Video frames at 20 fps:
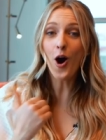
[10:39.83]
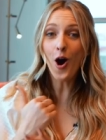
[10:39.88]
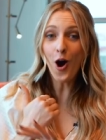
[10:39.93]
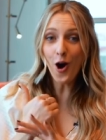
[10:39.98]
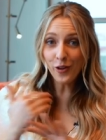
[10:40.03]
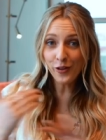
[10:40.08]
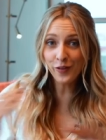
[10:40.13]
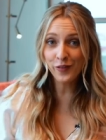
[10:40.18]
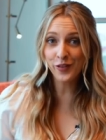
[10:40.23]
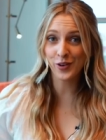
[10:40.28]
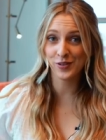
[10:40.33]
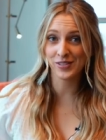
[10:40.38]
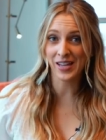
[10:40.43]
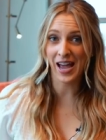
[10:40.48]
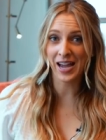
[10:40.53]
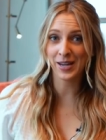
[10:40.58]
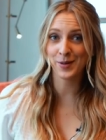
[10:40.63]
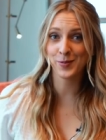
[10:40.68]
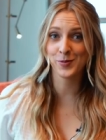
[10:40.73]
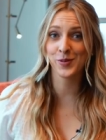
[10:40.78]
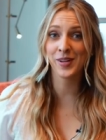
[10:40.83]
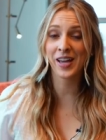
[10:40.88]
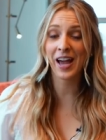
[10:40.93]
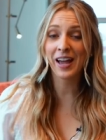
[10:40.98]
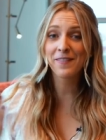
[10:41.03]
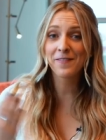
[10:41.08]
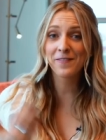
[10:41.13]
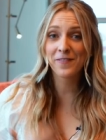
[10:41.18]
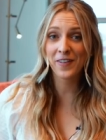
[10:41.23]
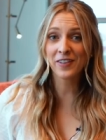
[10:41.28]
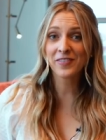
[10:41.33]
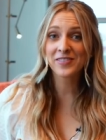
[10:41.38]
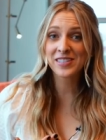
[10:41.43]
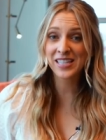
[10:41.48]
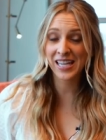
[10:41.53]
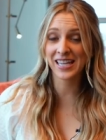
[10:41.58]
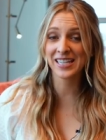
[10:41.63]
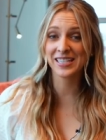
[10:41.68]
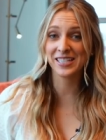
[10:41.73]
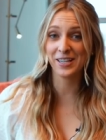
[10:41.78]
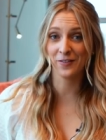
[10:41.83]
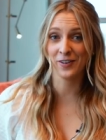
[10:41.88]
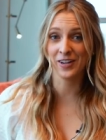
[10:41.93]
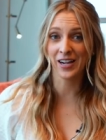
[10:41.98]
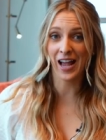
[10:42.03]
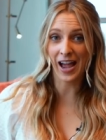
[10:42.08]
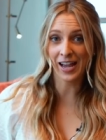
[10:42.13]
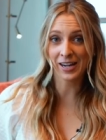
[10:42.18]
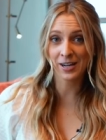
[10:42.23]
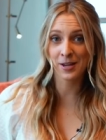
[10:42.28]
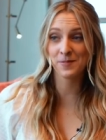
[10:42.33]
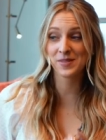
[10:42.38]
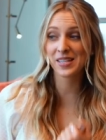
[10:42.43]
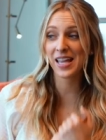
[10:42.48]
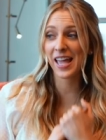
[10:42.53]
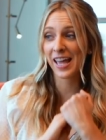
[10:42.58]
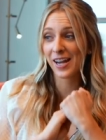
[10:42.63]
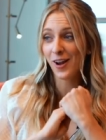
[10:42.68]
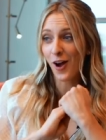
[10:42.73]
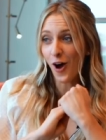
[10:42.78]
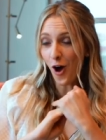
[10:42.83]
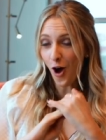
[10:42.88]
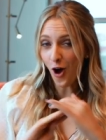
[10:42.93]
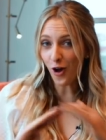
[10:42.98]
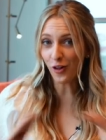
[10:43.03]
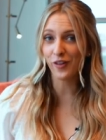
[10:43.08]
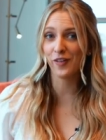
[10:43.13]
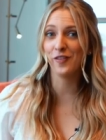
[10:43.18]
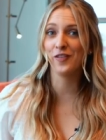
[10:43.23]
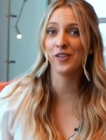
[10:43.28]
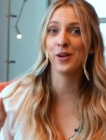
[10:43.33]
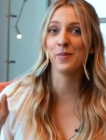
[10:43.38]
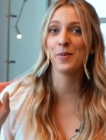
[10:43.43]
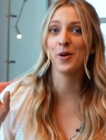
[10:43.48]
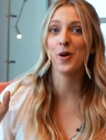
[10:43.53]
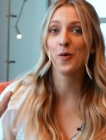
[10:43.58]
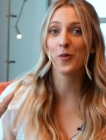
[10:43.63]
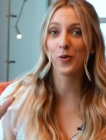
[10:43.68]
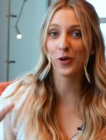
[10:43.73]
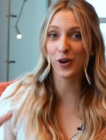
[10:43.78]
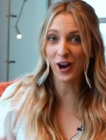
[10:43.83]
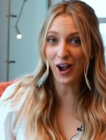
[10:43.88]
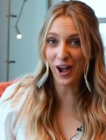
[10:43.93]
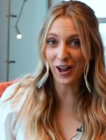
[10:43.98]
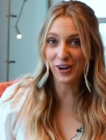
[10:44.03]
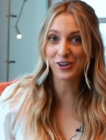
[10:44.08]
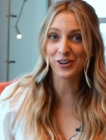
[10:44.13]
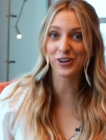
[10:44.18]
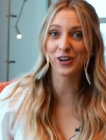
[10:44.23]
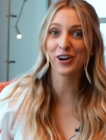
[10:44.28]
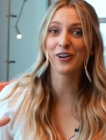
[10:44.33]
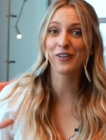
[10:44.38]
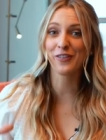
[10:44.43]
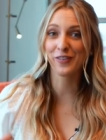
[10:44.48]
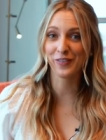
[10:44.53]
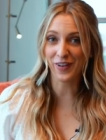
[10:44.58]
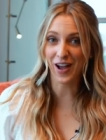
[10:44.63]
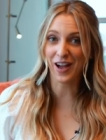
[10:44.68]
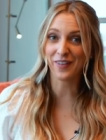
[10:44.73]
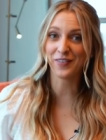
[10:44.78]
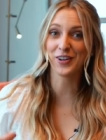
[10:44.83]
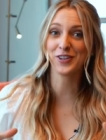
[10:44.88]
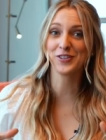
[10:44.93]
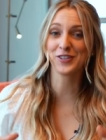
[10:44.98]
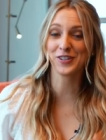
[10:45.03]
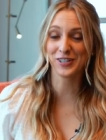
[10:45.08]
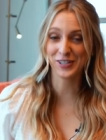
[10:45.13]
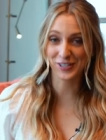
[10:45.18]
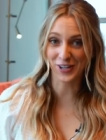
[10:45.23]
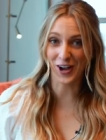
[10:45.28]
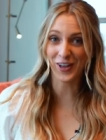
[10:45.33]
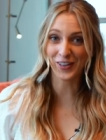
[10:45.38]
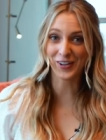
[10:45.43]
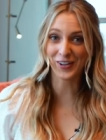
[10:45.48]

All of those items, we got 15 different items, and all of them were under $500.